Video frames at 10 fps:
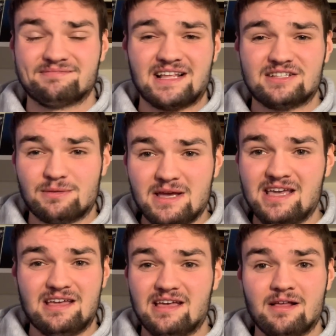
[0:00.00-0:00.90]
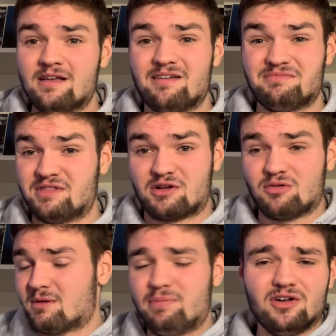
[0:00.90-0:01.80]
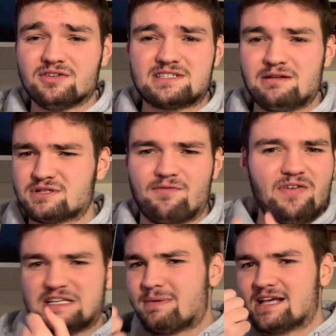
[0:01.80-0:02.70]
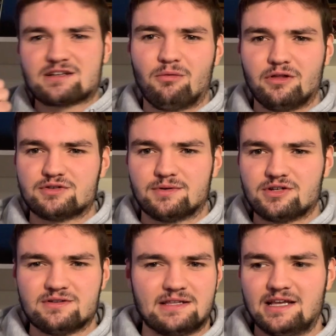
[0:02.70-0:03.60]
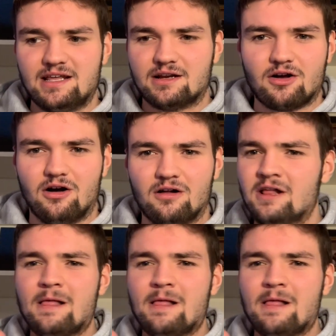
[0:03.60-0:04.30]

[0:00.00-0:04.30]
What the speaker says: To me, The Bills, there was a face mask on one of those returns that they didn't call.